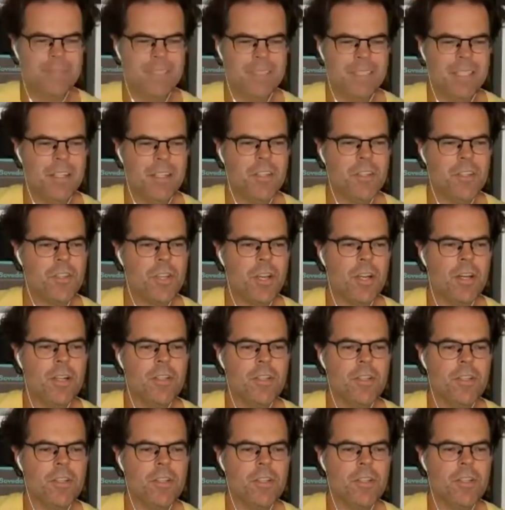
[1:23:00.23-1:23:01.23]
So
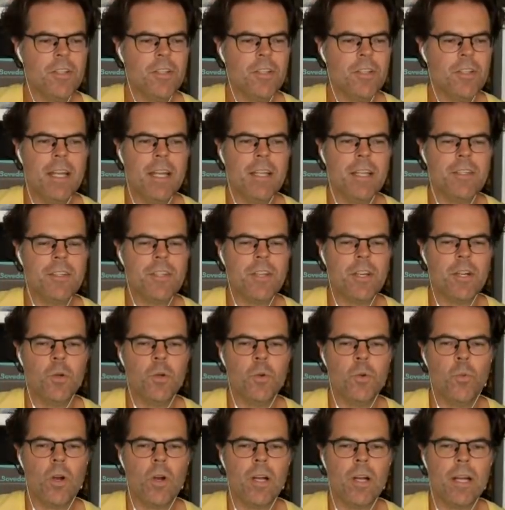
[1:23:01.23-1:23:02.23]
so all right. So
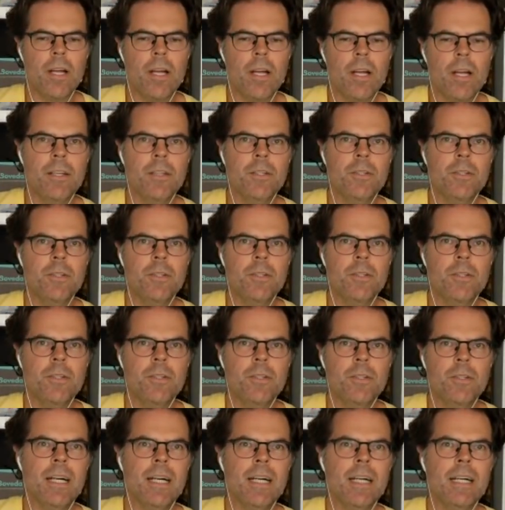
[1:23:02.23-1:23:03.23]
we're gonna
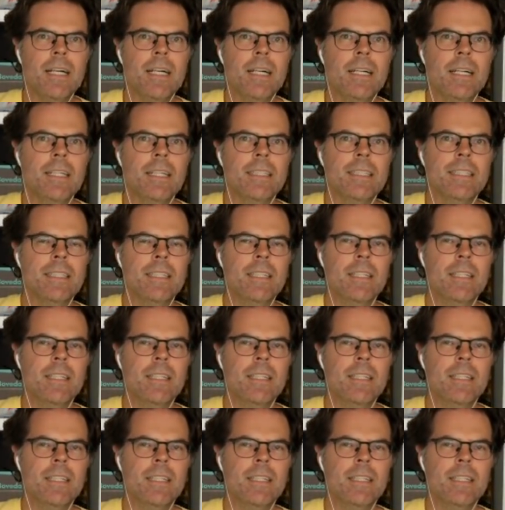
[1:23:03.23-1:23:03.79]
uh,